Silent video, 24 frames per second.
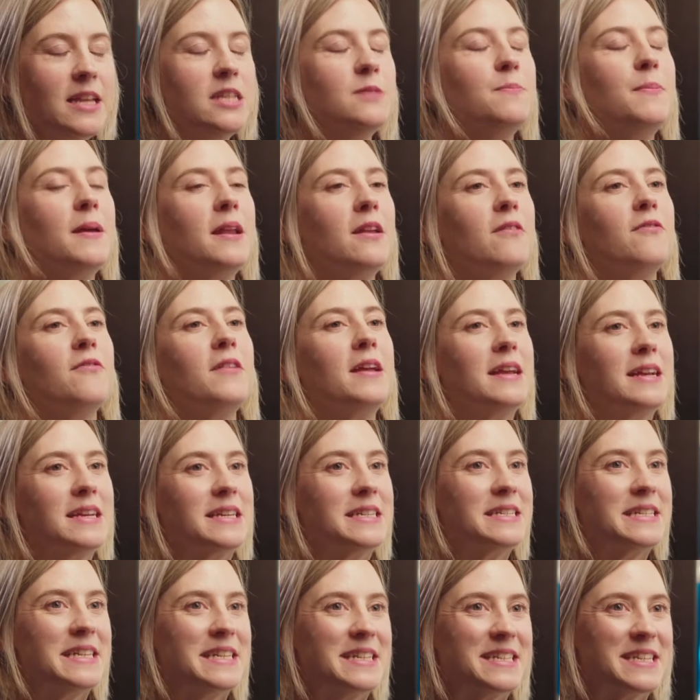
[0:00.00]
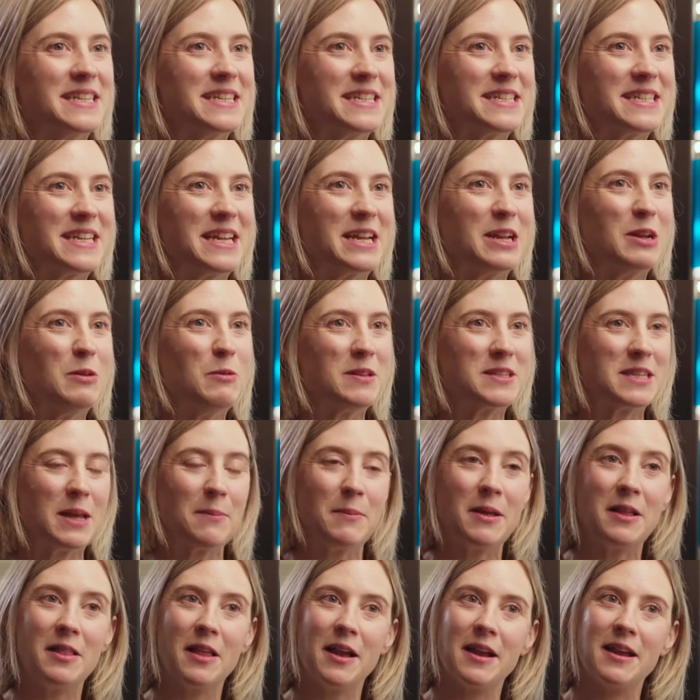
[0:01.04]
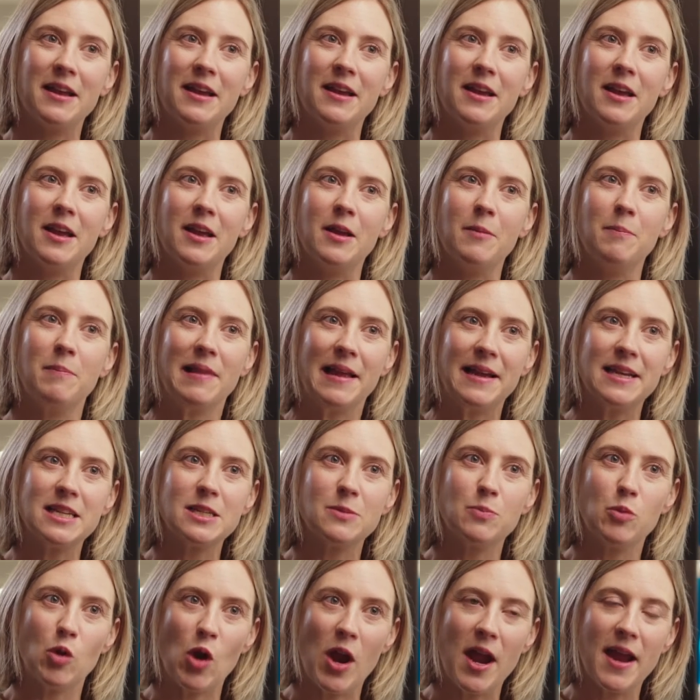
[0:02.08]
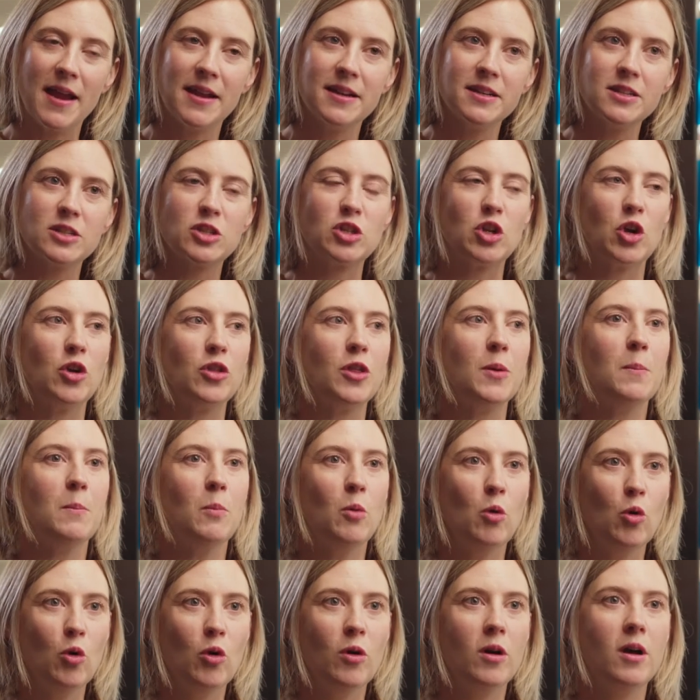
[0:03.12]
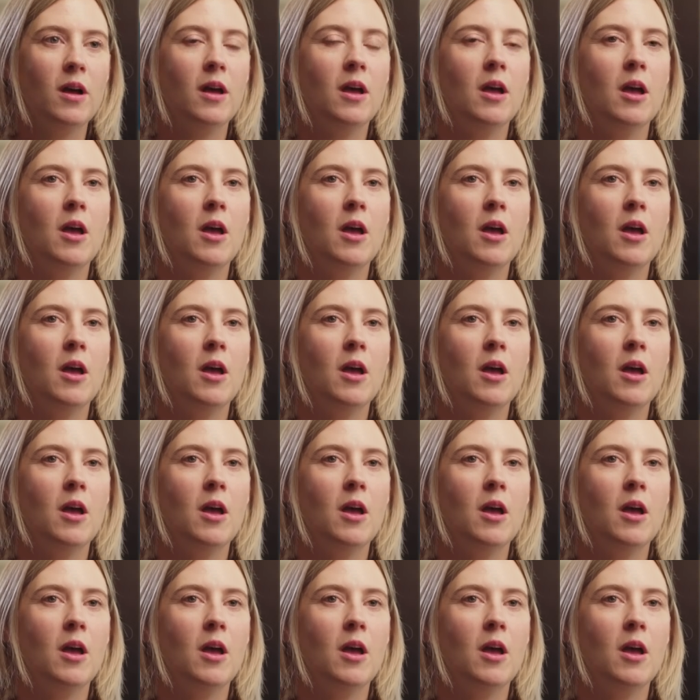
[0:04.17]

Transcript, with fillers: is benefit in consistency with something like a place brand, so the more